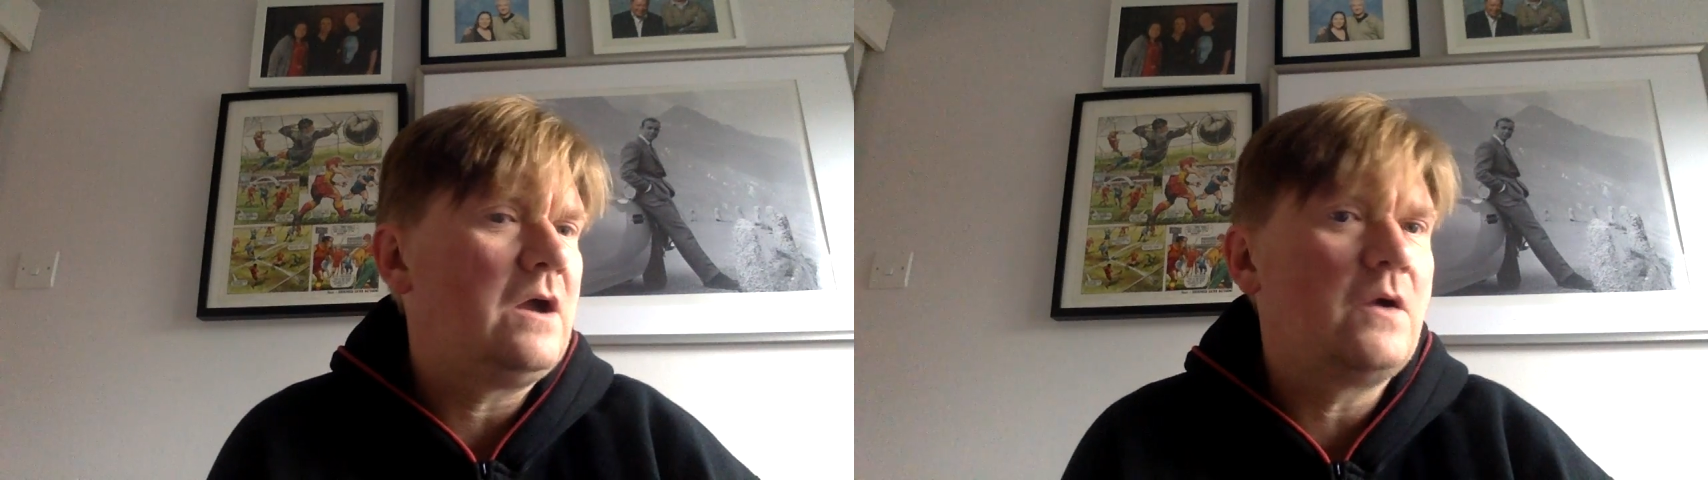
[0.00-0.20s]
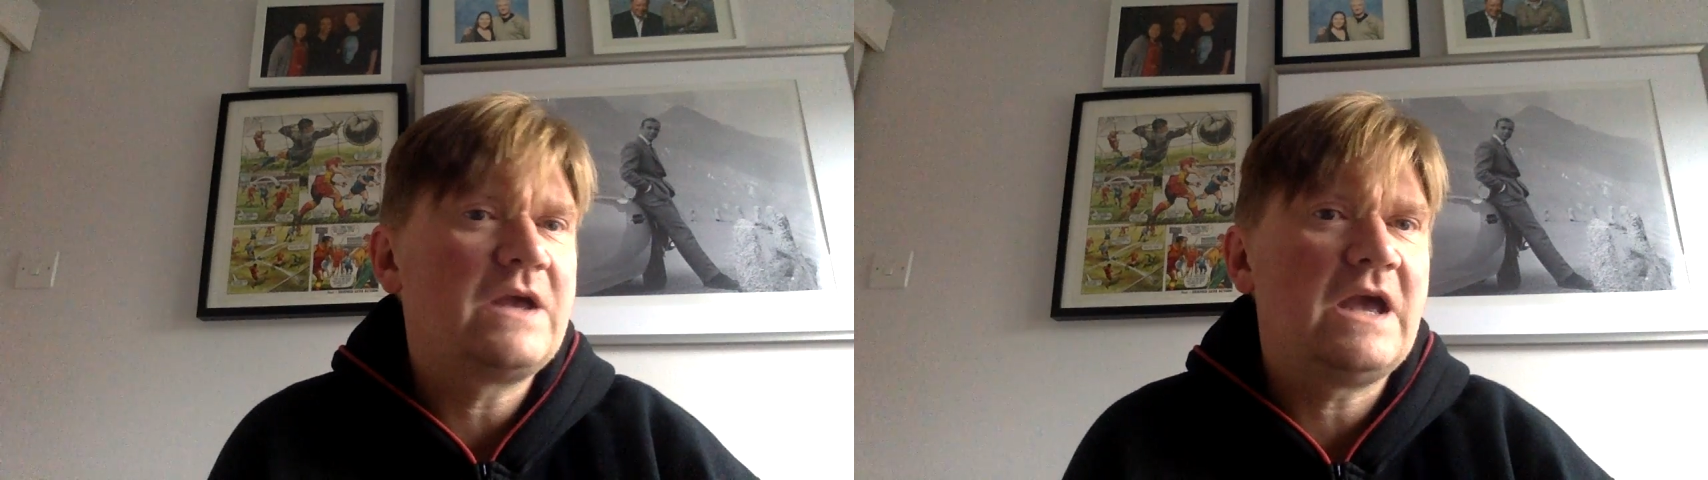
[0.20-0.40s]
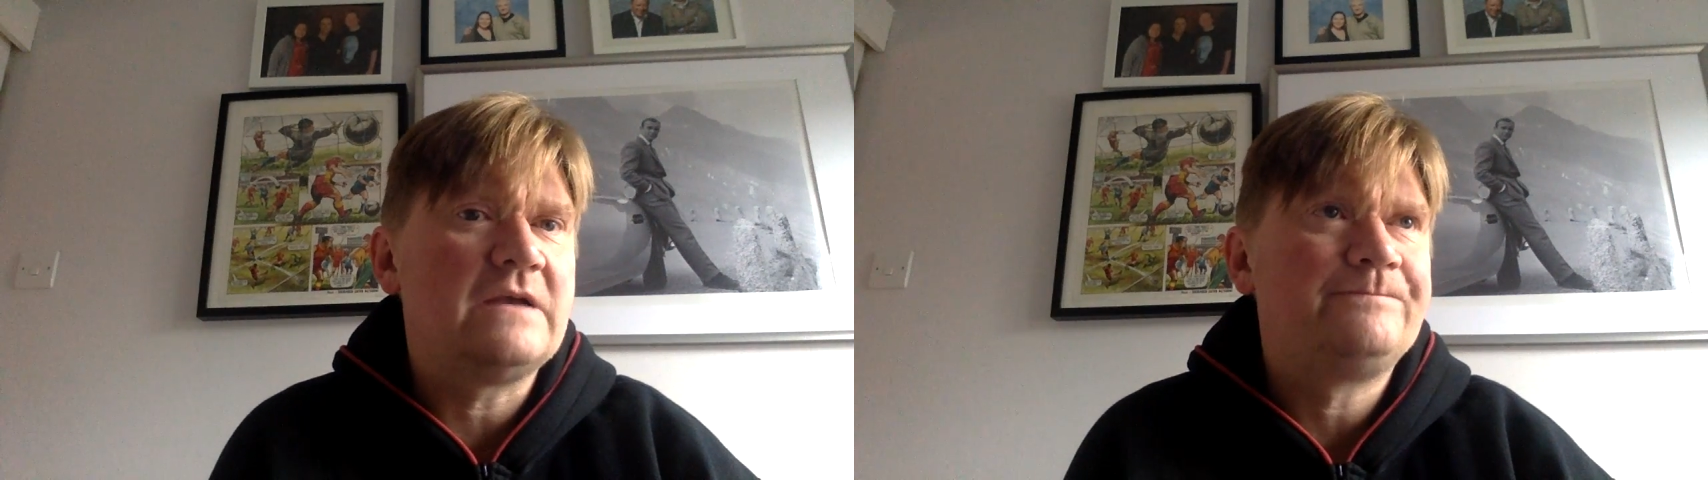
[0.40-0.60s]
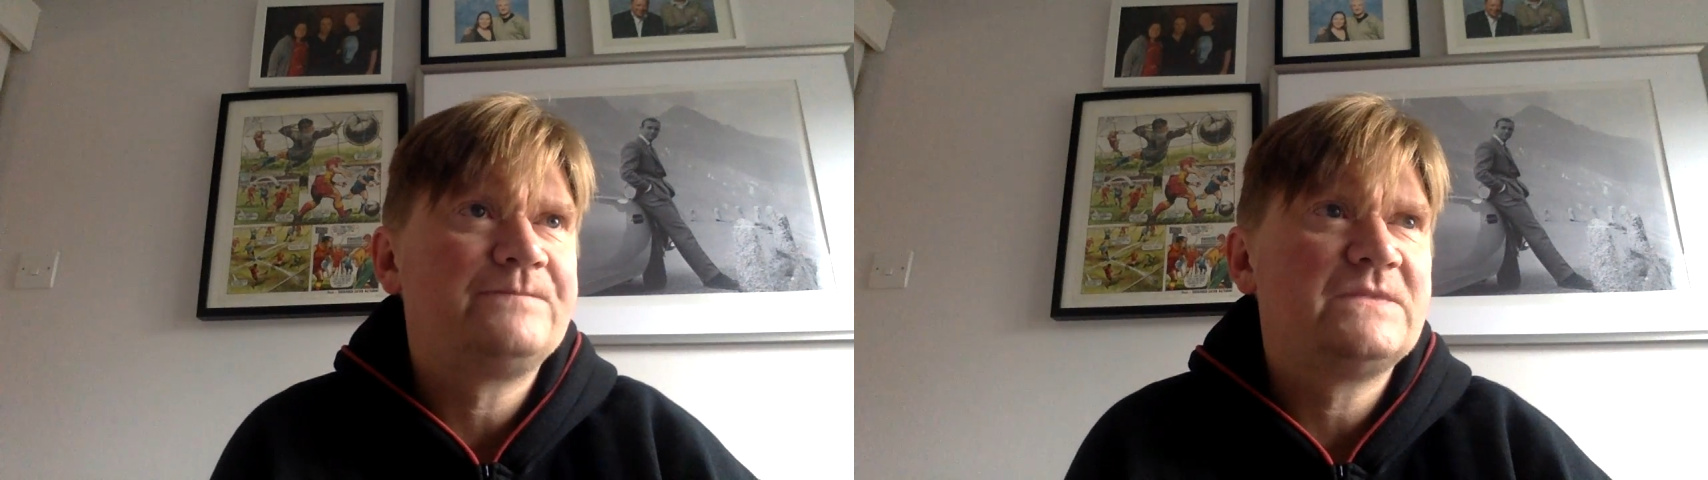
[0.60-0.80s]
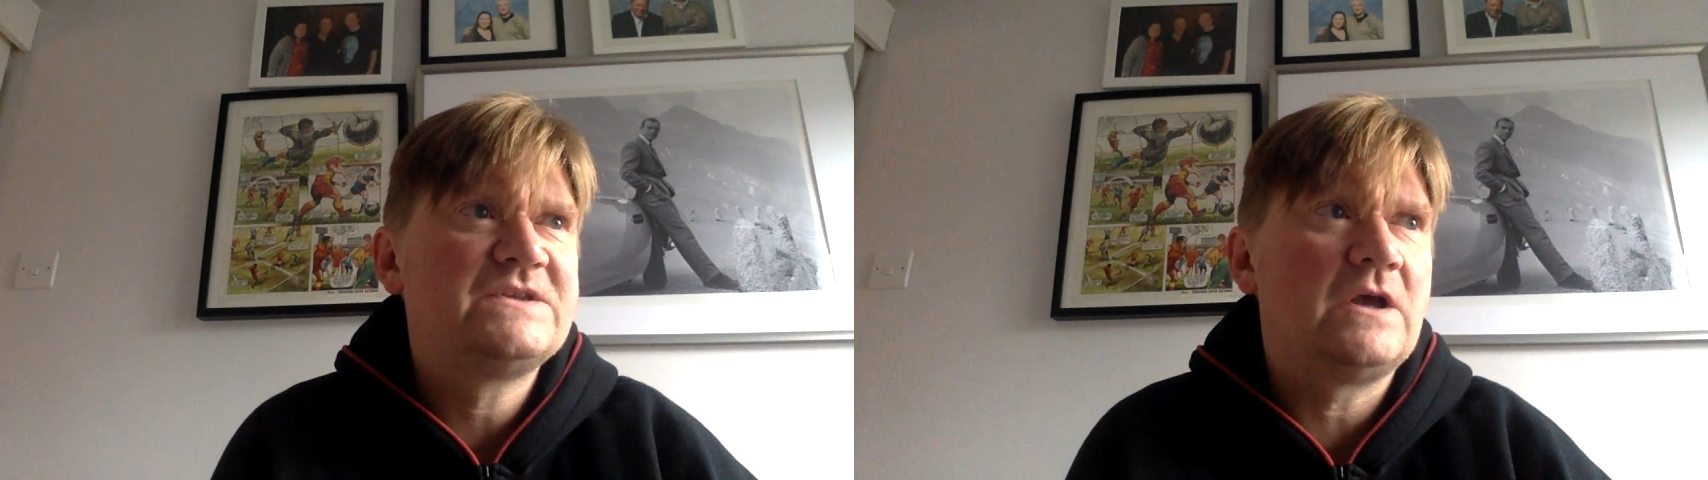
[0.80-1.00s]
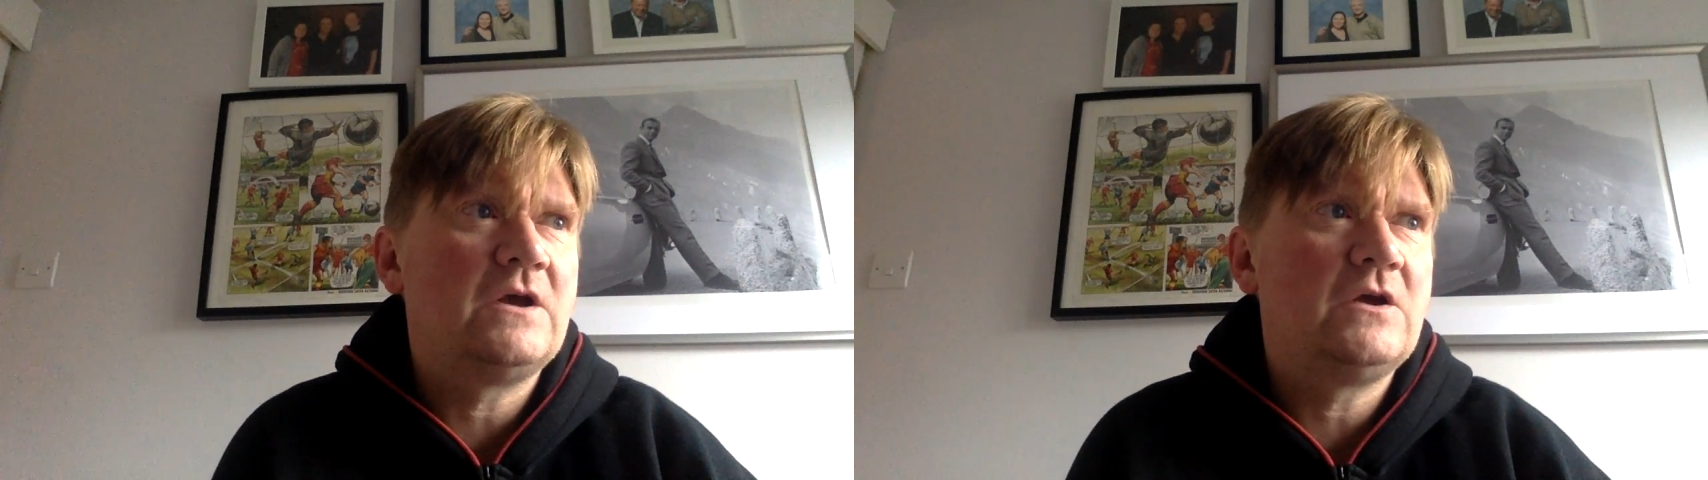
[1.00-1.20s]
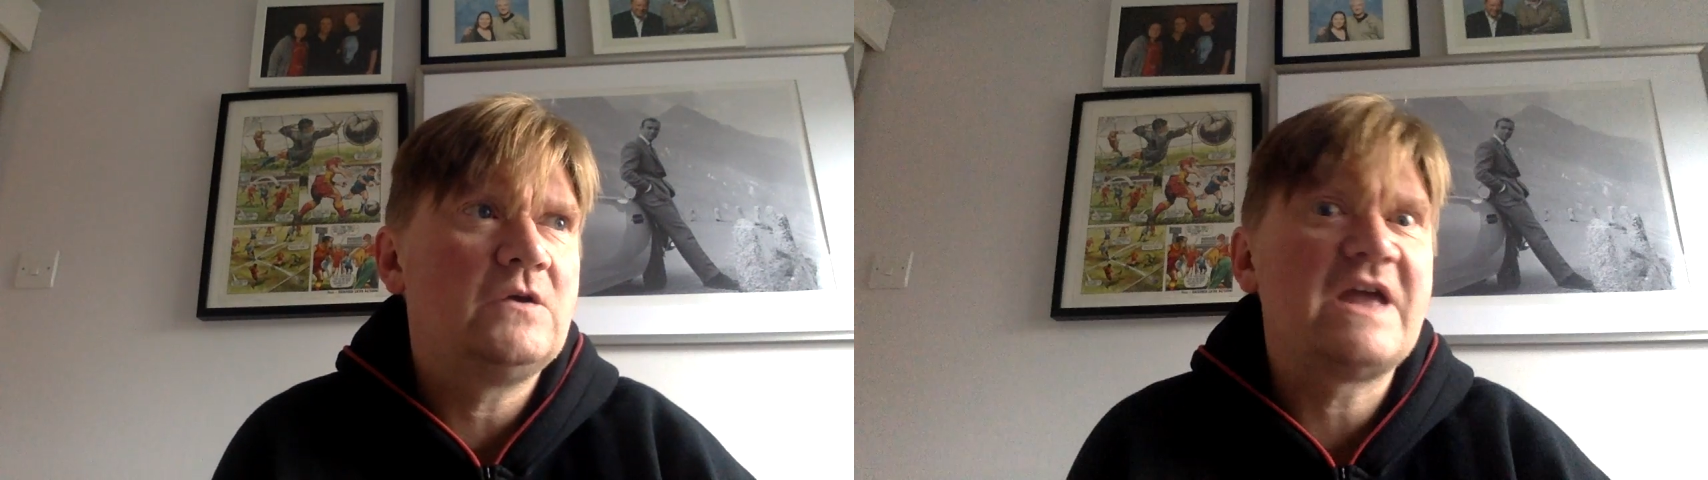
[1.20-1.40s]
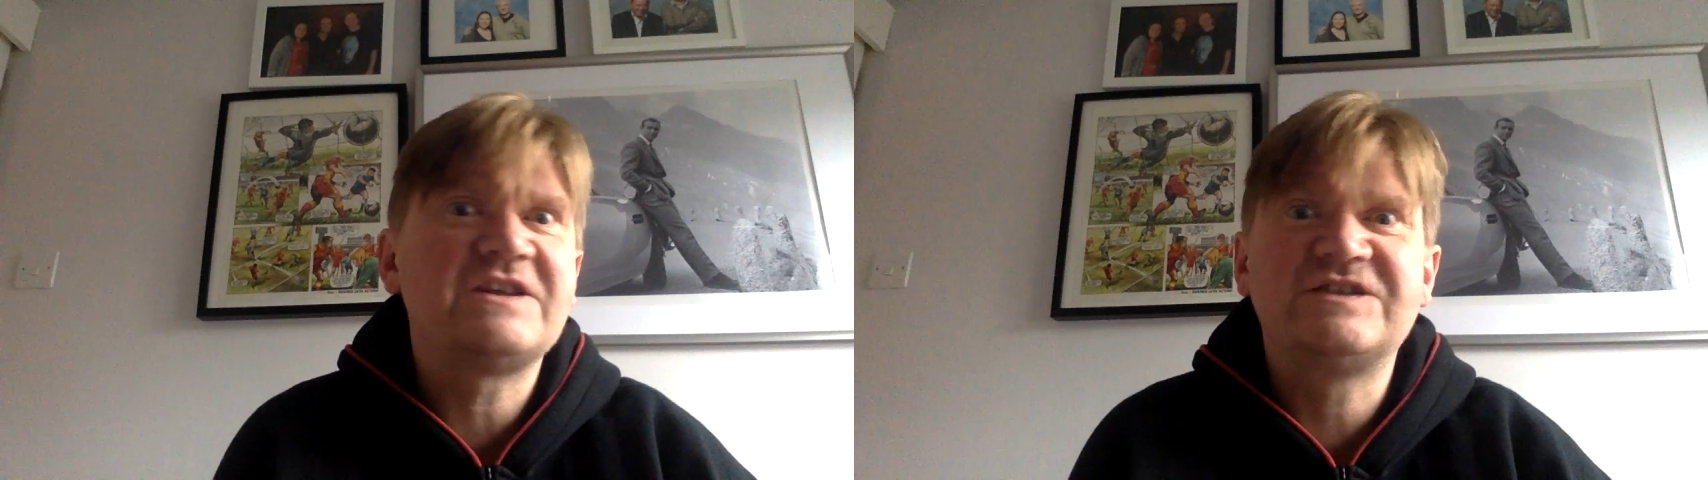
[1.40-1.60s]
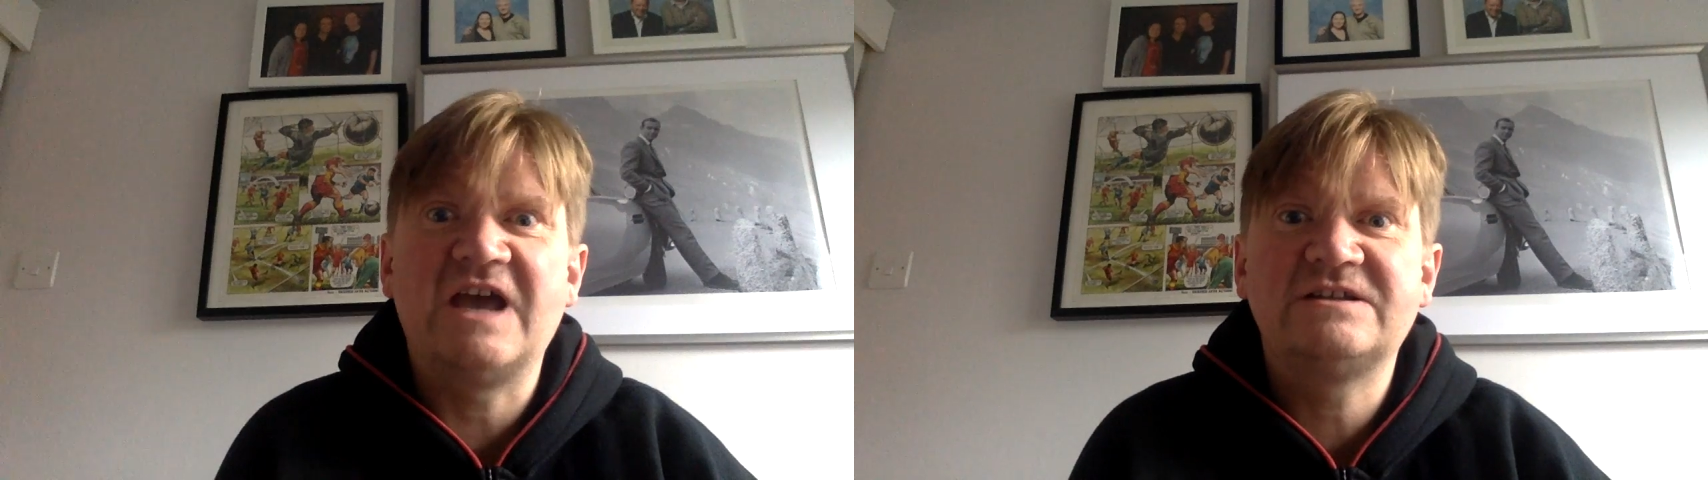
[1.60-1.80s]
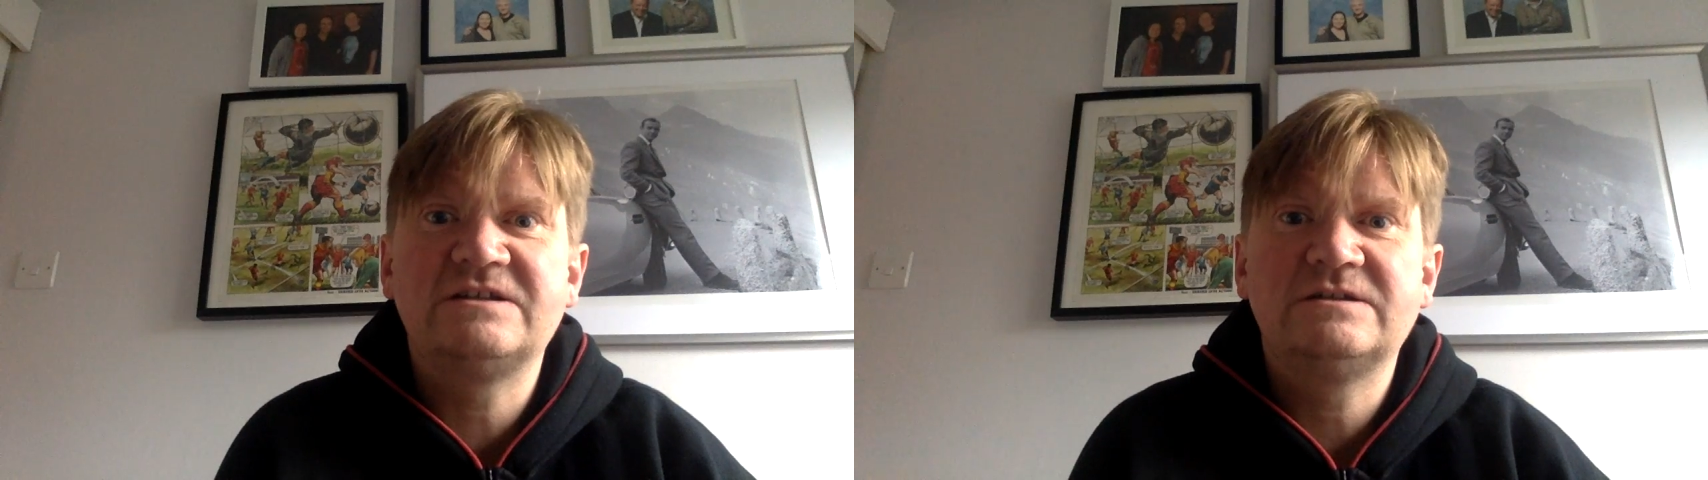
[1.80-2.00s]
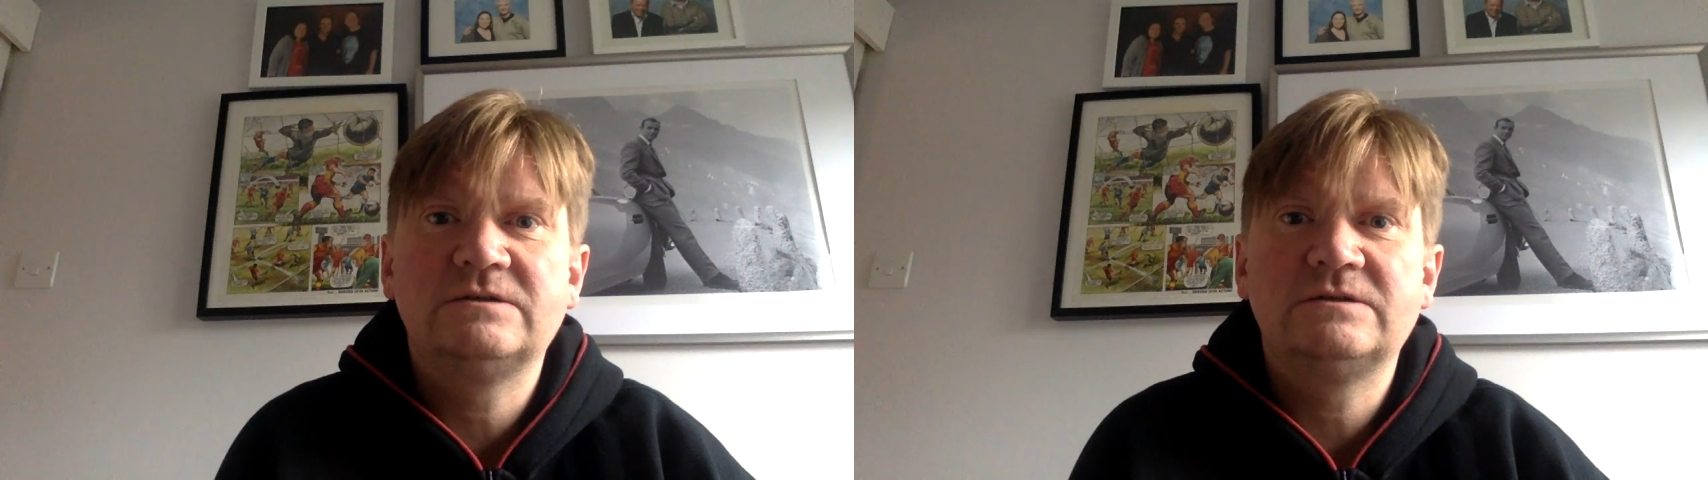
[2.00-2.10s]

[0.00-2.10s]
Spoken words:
Okay, so that's that.